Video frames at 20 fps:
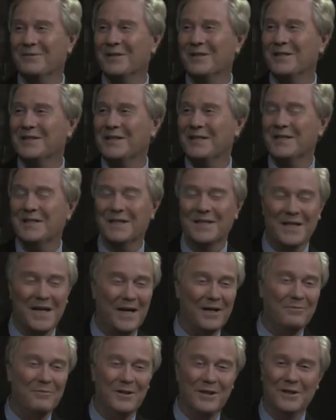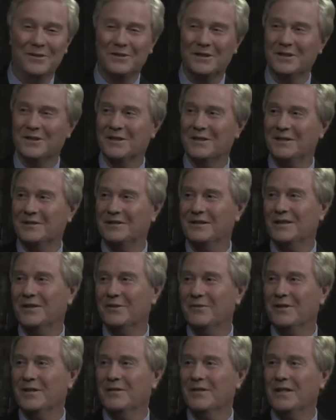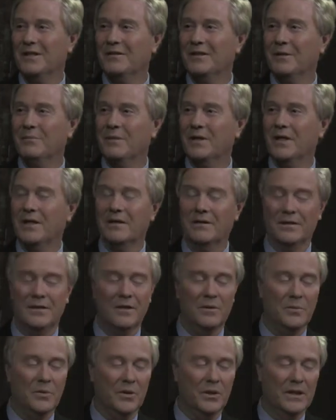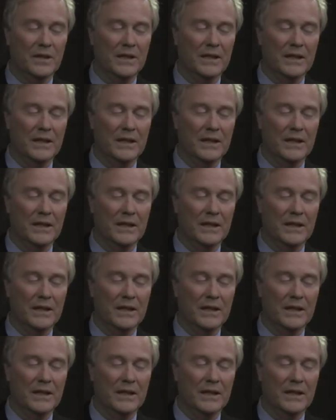going to take a cab and I'll just, then they'll let me out at the airport.